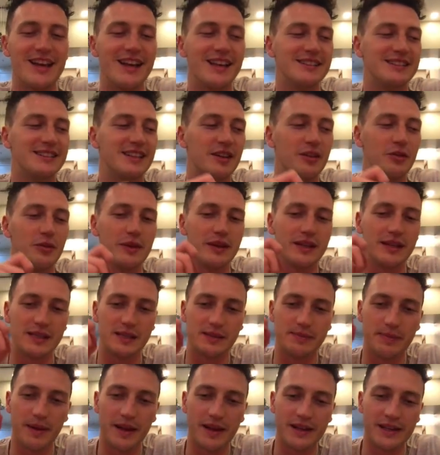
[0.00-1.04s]
so that we are
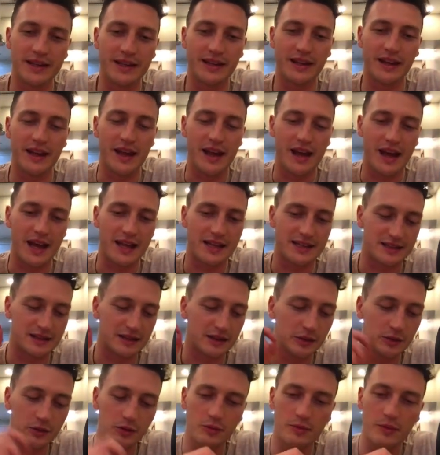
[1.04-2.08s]
spending as
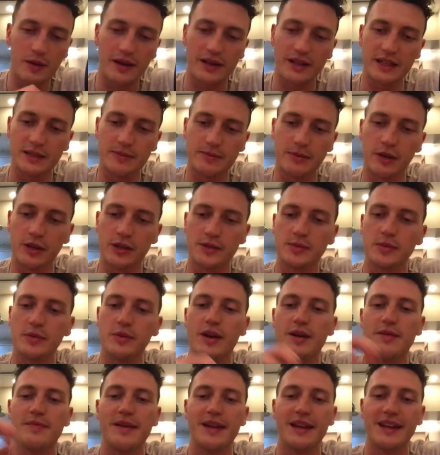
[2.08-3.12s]
little money as possible
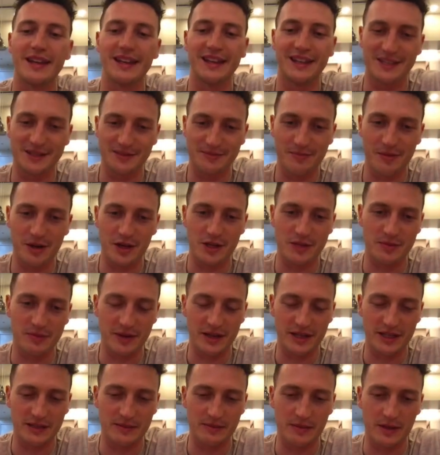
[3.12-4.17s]
and making as much
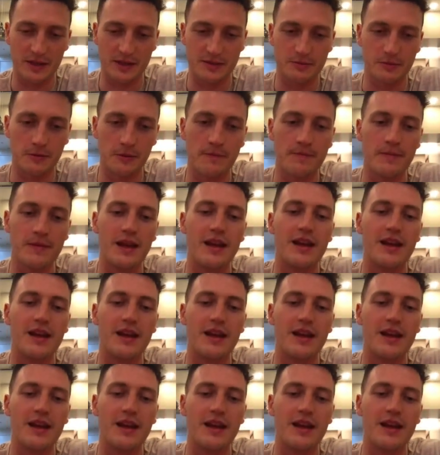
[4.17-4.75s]
money as possible.